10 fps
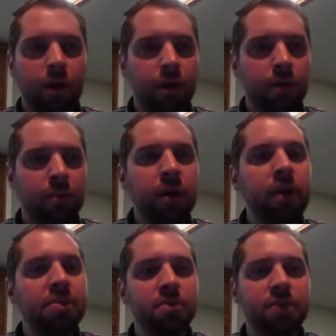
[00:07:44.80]

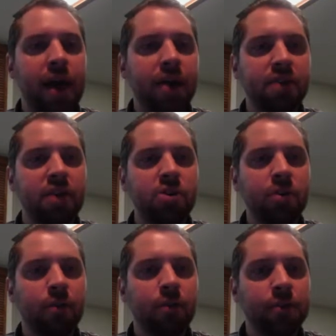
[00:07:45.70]
means of
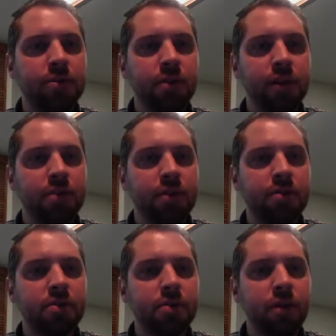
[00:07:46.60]
taxation, for
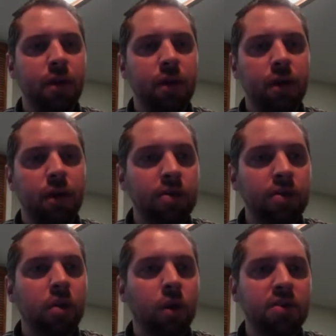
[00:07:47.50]
instance, is,
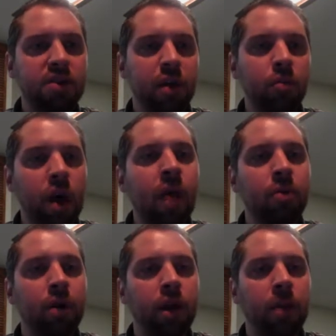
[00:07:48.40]
according to him,
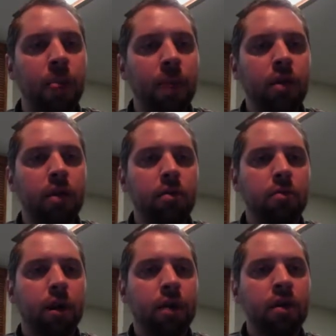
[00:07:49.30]
robbery,
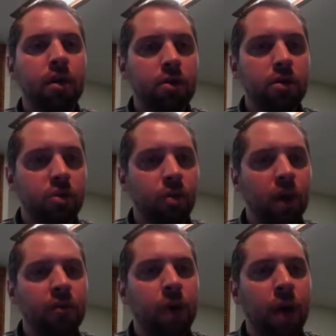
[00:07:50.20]
right? So
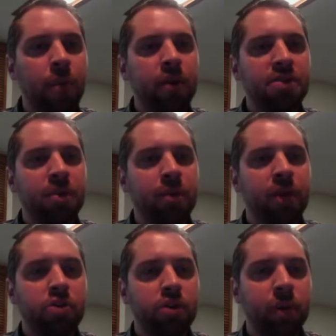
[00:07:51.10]
private property is something
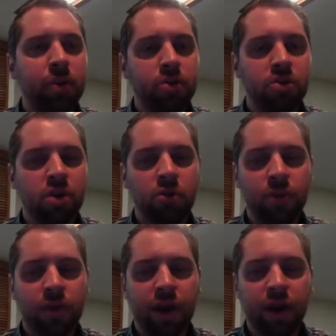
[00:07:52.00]
that should be preserved
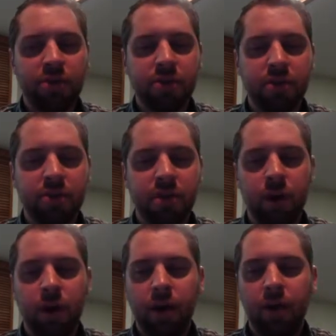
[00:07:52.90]
within any system,
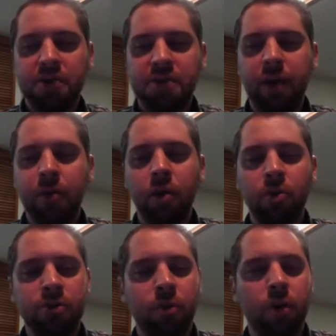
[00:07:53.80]
and the same
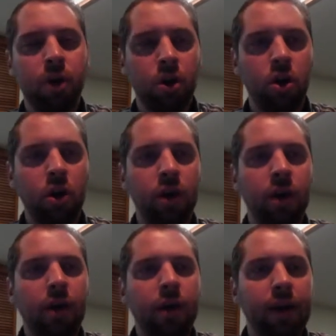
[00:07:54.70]
goes for Kirk
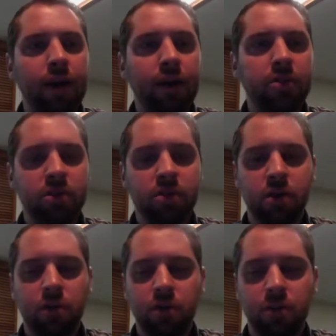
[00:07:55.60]
and his
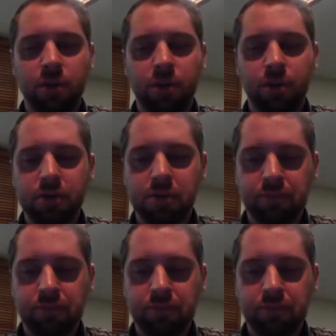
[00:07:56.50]
conservative principles.